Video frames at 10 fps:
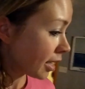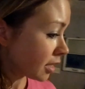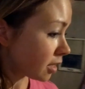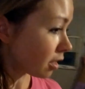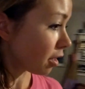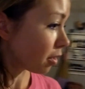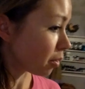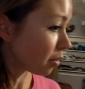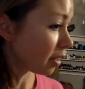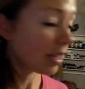
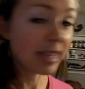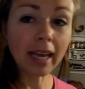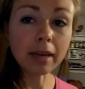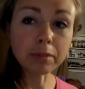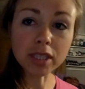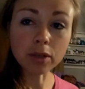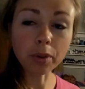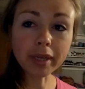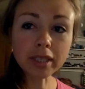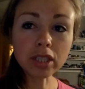So, yeah, I'm just
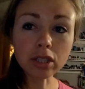going